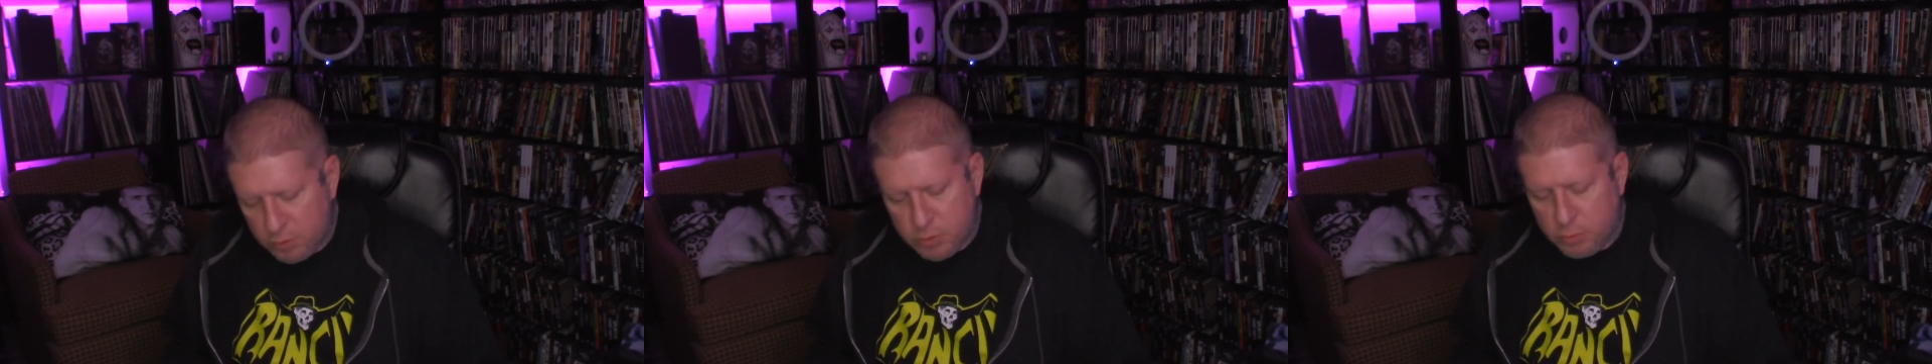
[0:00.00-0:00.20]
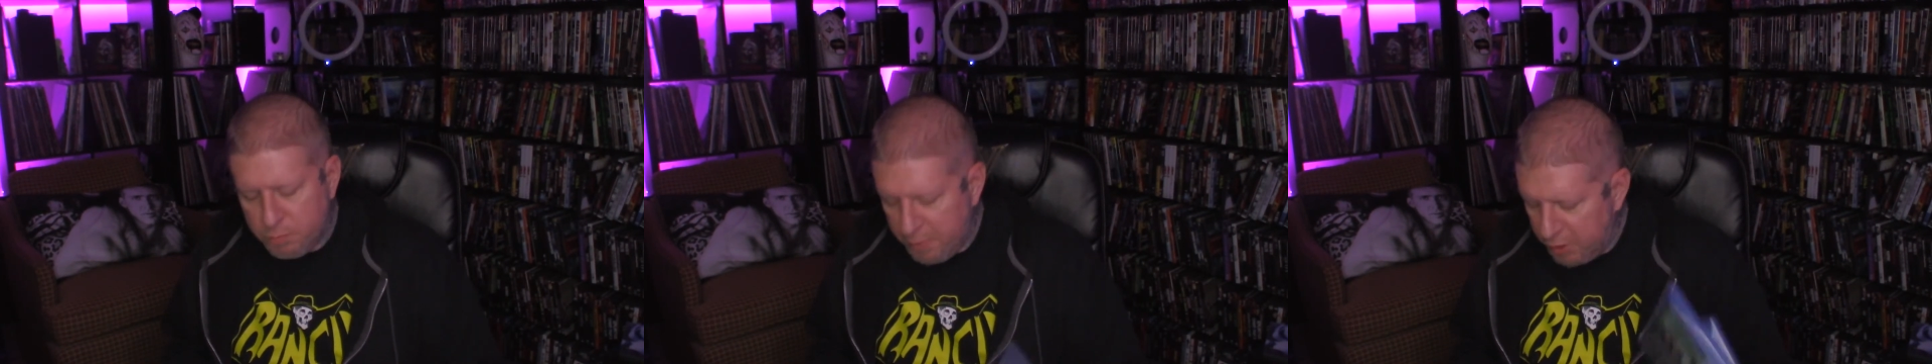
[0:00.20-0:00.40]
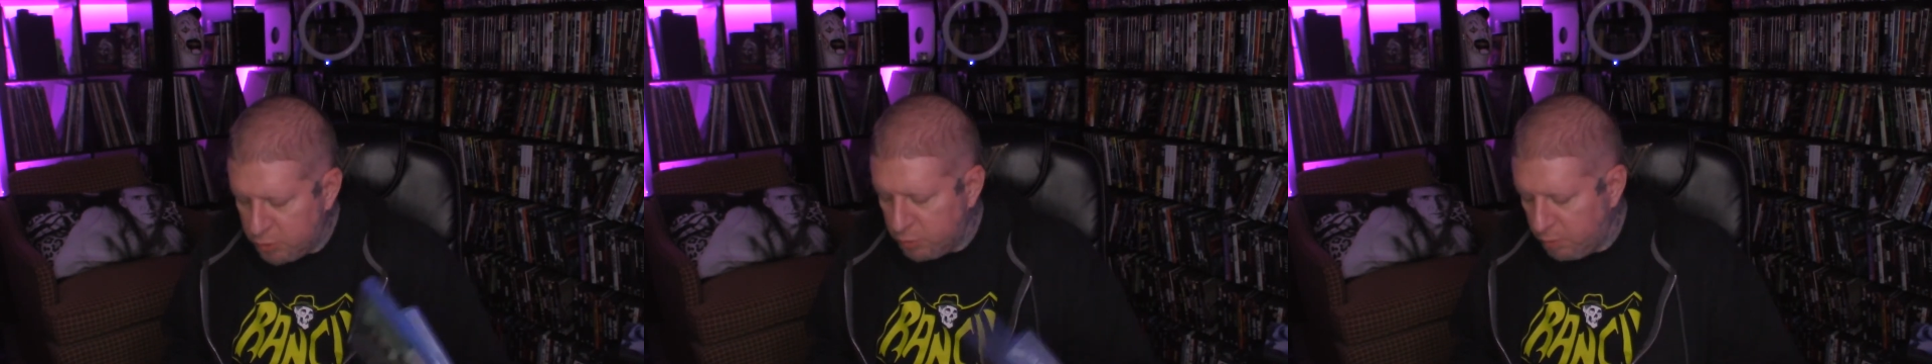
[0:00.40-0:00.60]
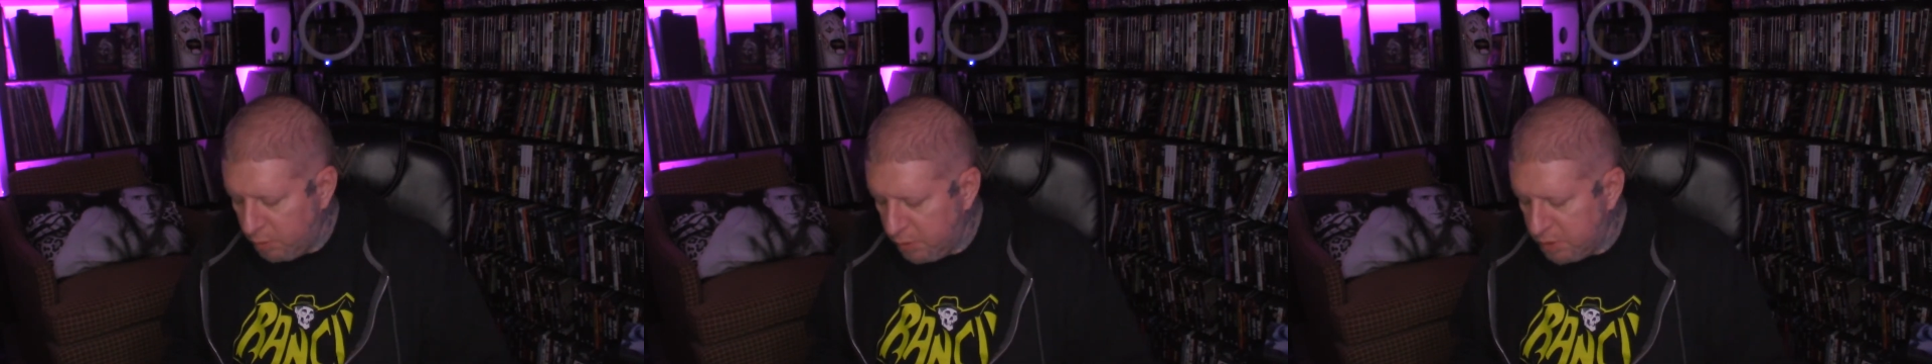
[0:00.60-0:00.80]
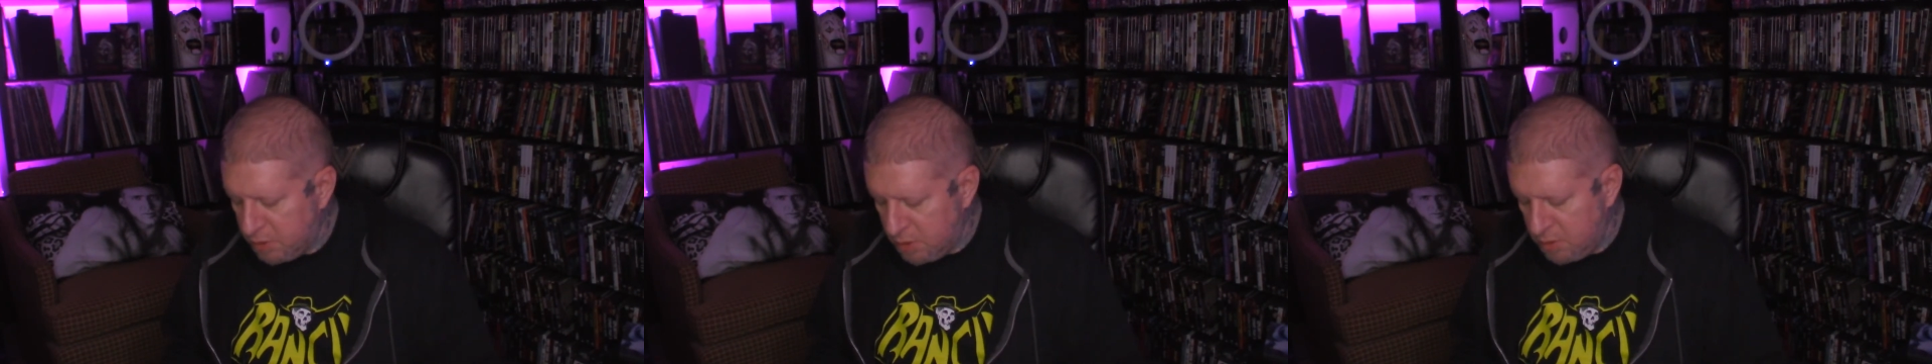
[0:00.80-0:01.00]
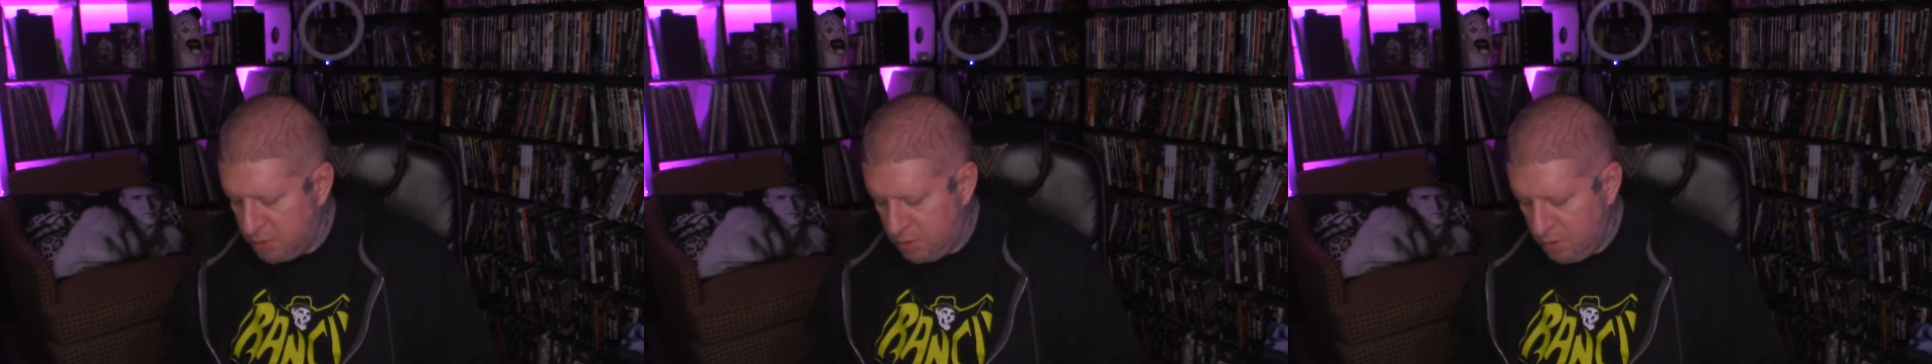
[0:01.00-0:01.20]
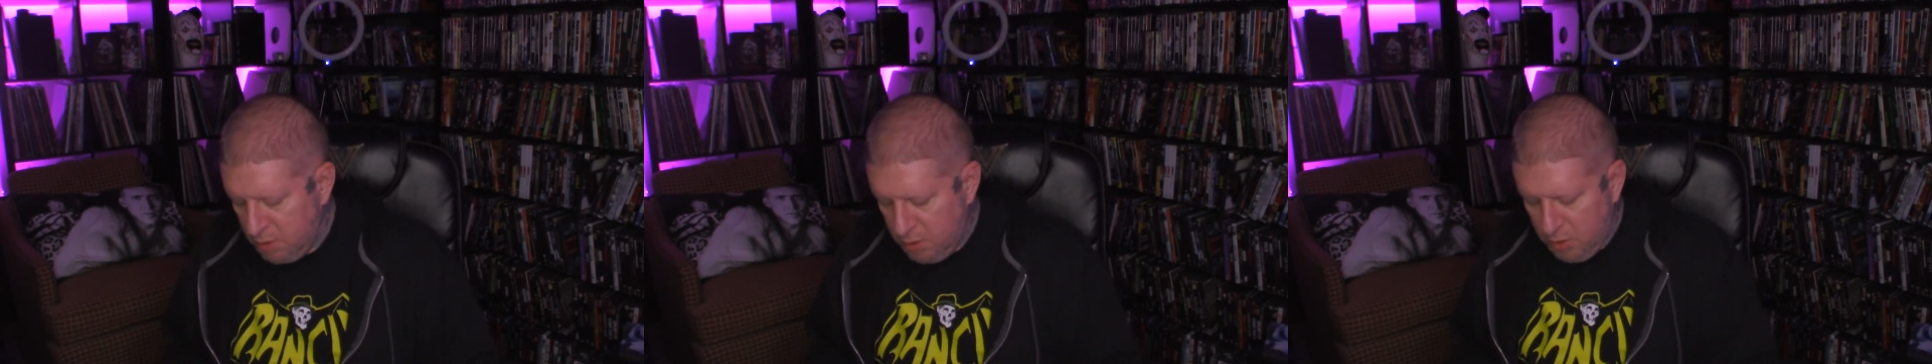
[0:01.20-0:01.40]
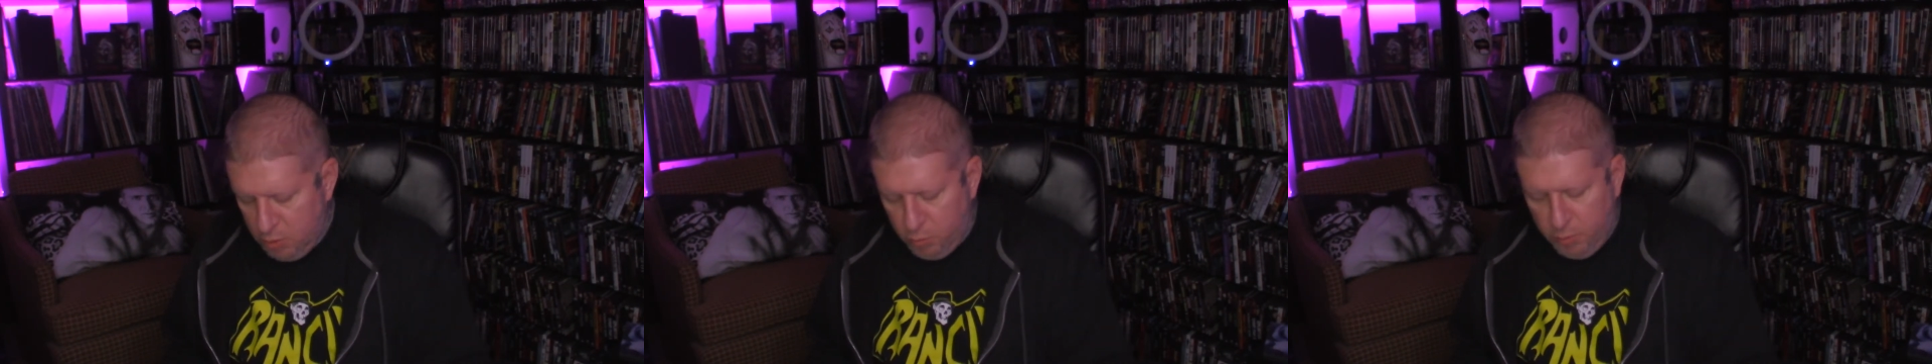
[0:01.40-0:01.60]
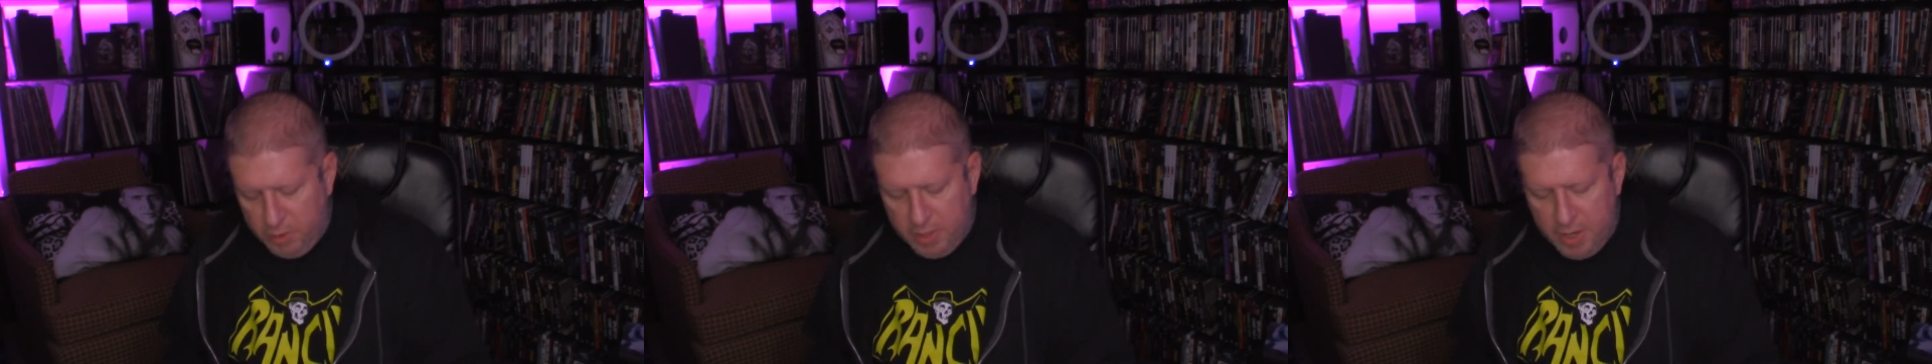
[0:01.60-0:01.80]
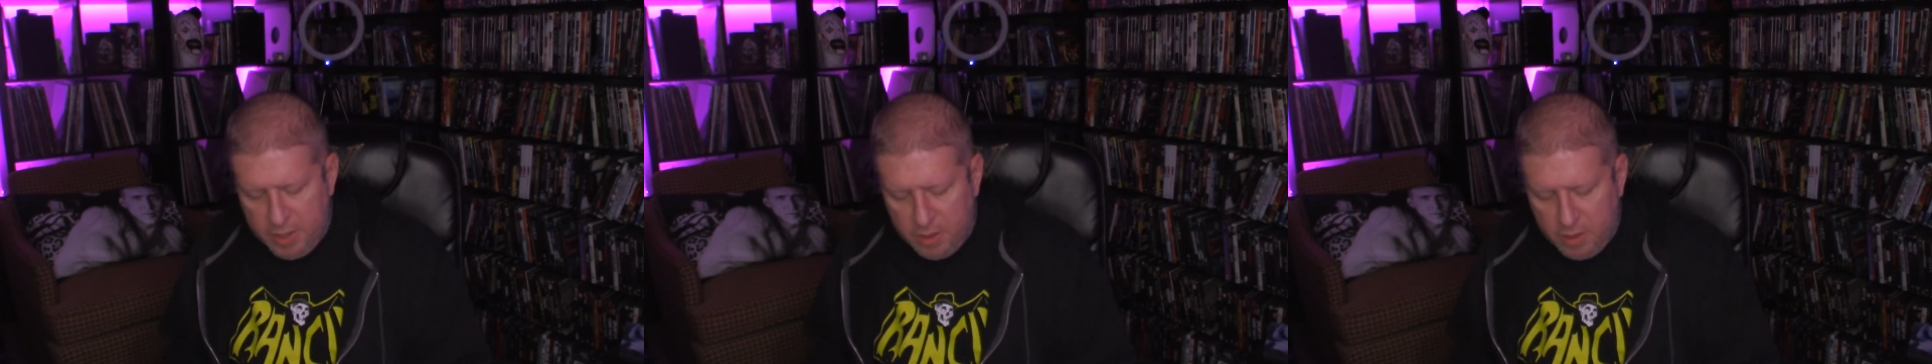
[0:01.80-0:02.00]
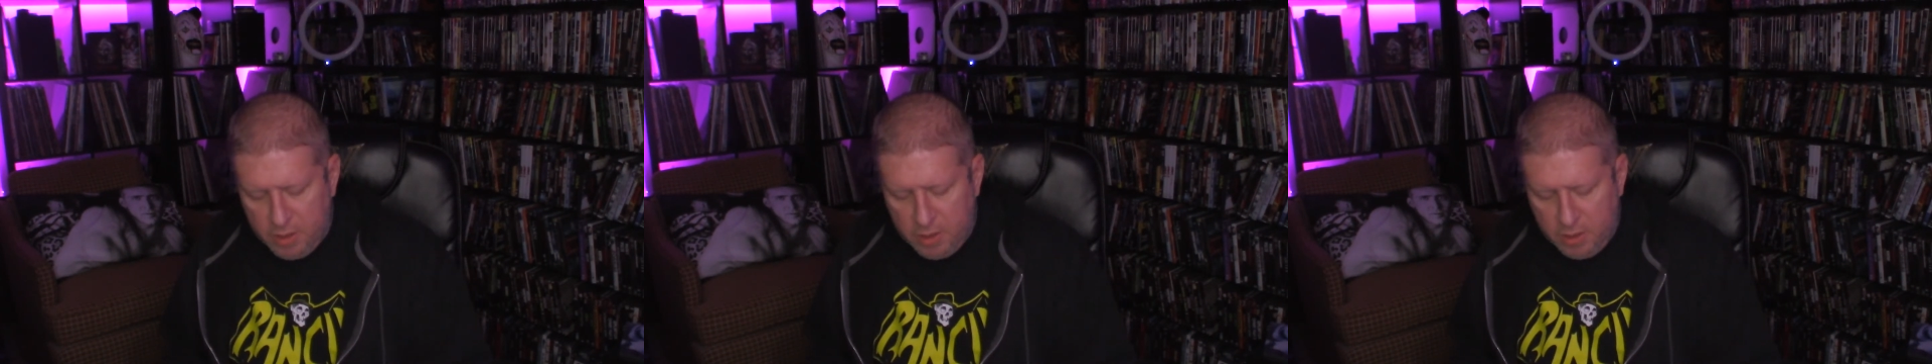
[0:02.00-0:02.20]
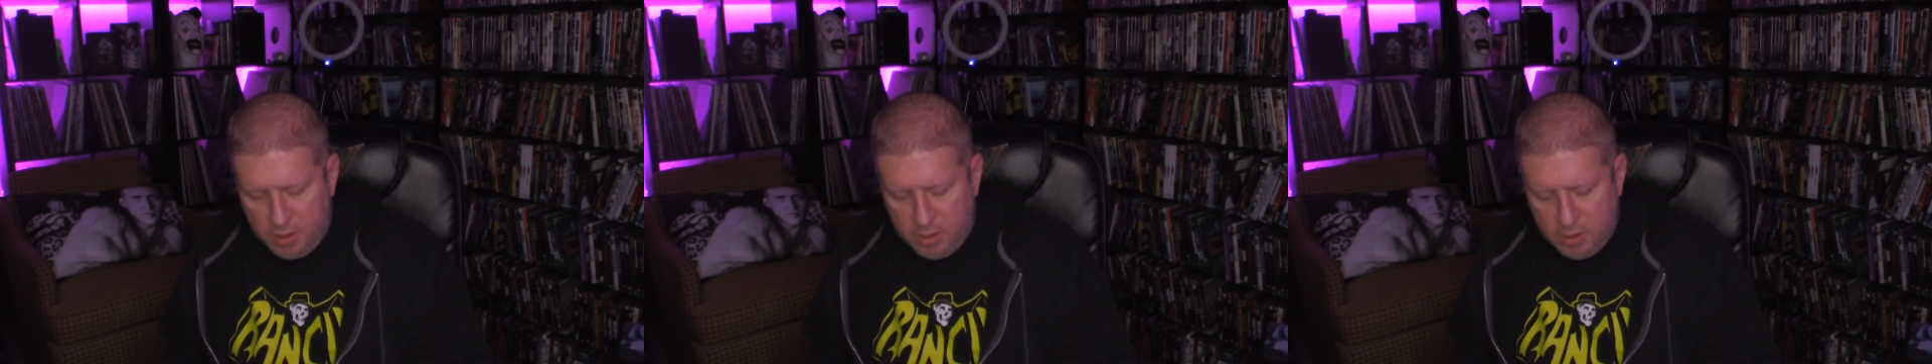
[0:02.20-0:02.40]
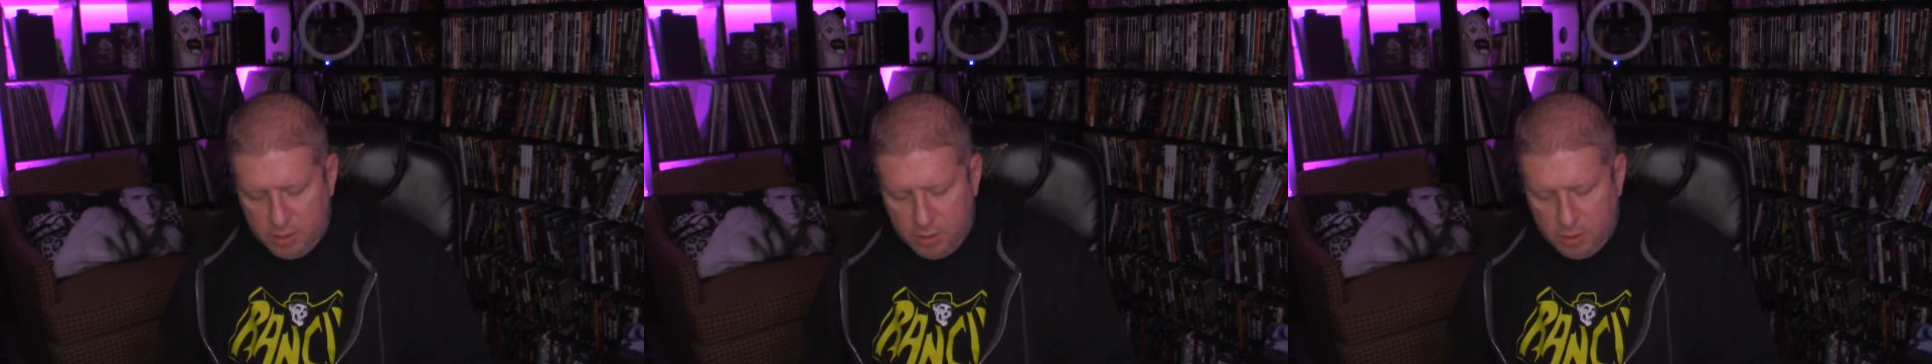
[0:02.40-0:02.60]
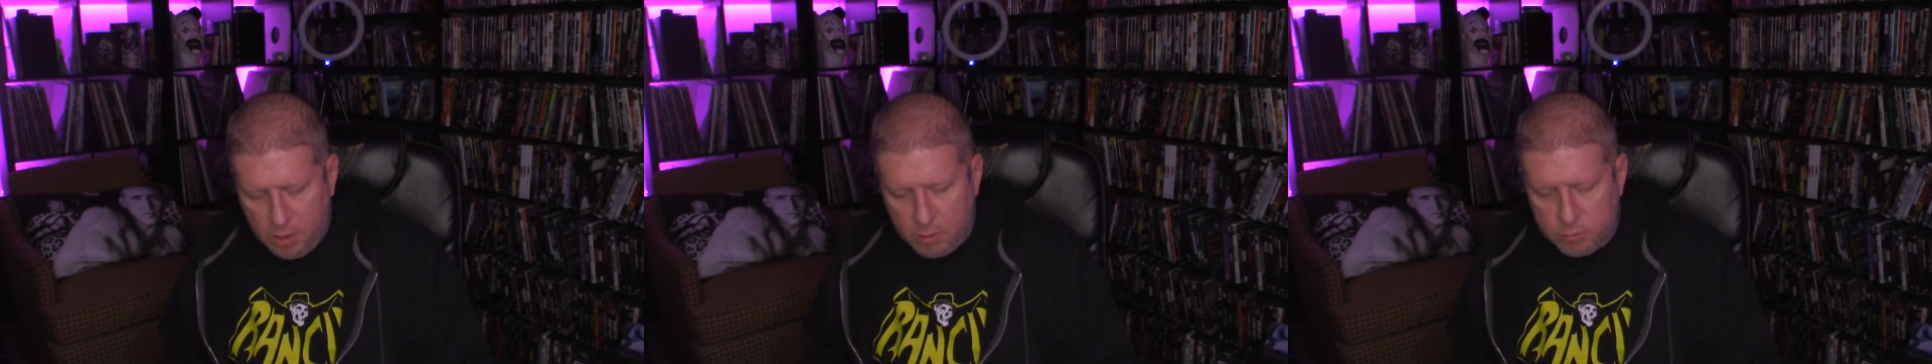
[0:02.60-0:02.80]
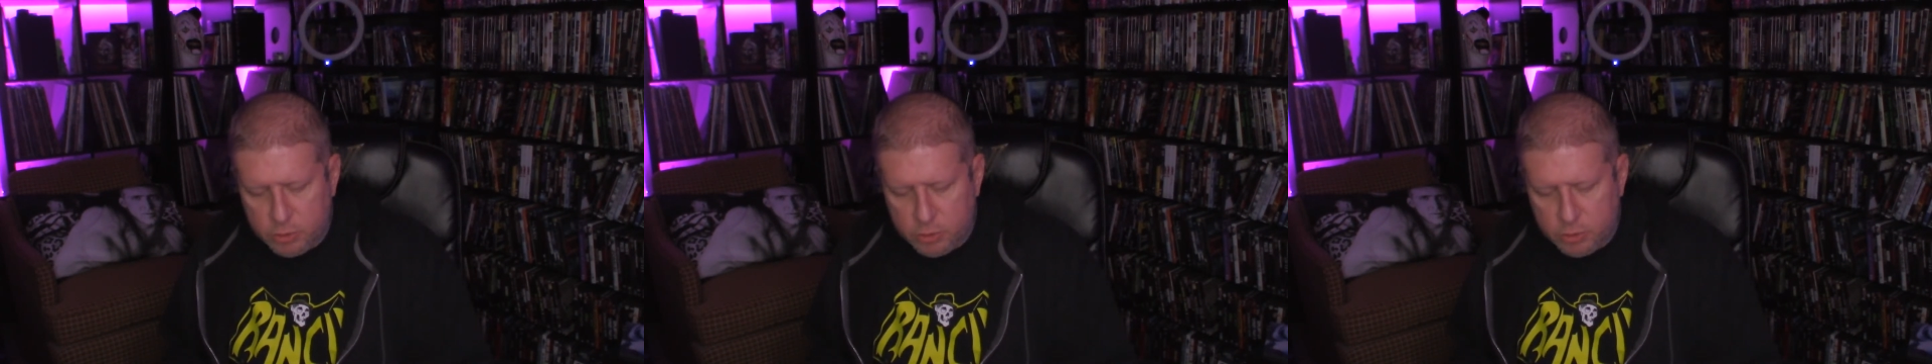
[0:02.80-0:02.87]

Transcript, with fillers: two major releases. We got uh, Come